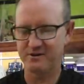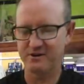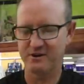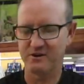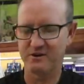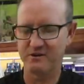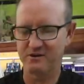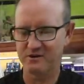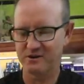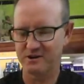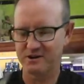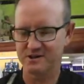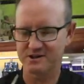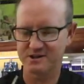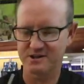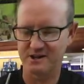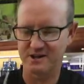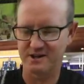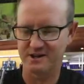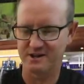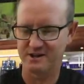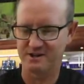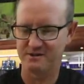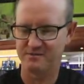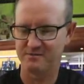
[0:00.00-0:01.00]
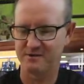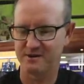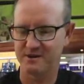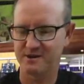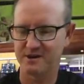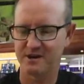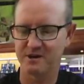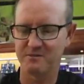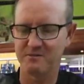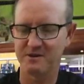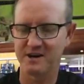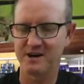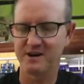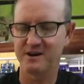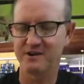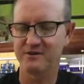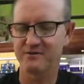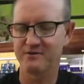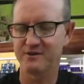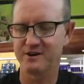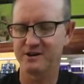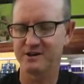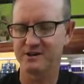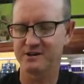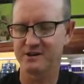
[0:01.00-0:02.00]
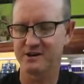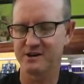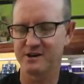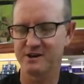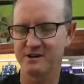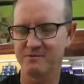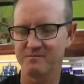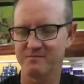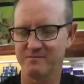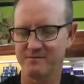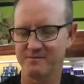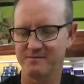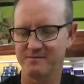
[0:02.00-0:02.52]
the longer side. I'm gonna cut him down and retie him.